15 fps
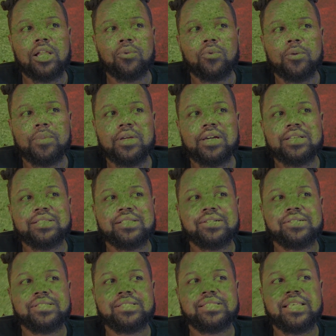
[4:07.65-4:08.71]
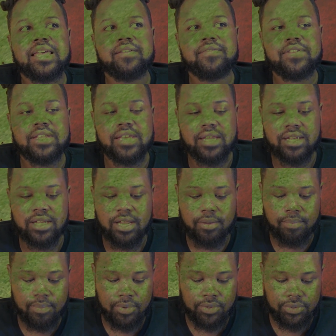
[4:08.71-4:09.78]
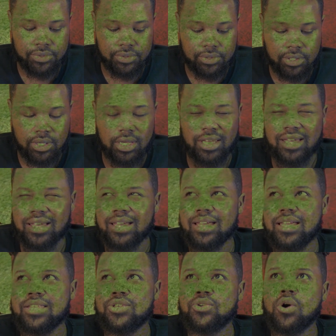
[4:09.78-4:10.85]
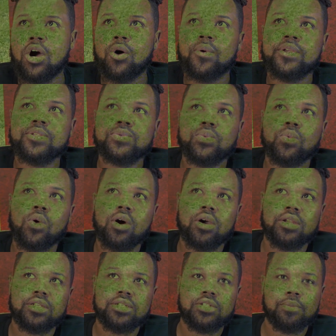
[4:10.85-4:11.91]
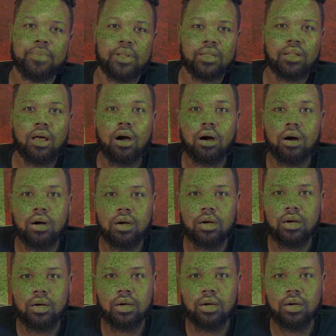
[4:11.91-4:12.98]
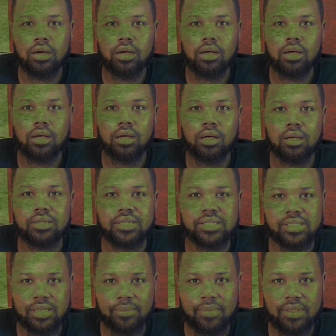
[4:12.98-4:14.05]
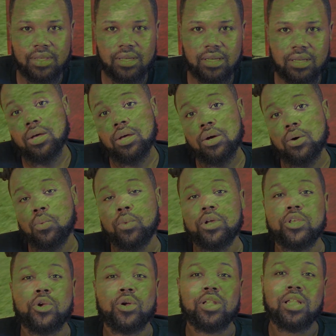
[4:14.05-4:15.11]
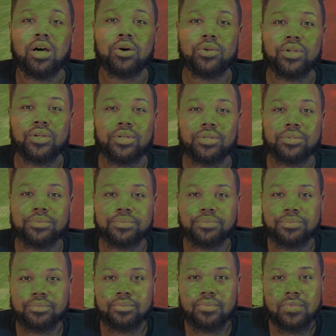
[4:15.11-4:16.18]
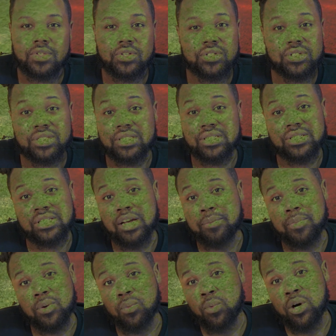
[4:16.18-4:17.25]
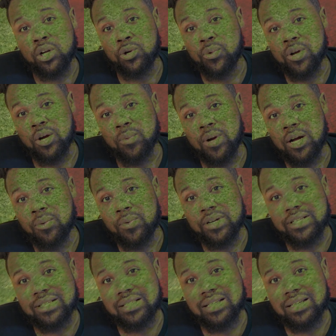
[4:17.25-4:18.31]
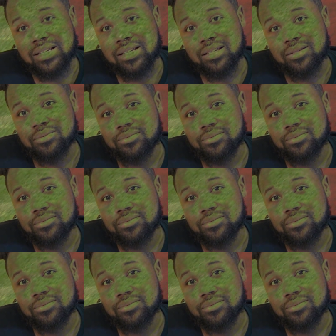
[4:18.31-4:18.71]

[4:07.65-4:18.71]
because there's safety in numbers and you always want to belong to something. When you're a loner, you're just a shepherd wandering around with a stick.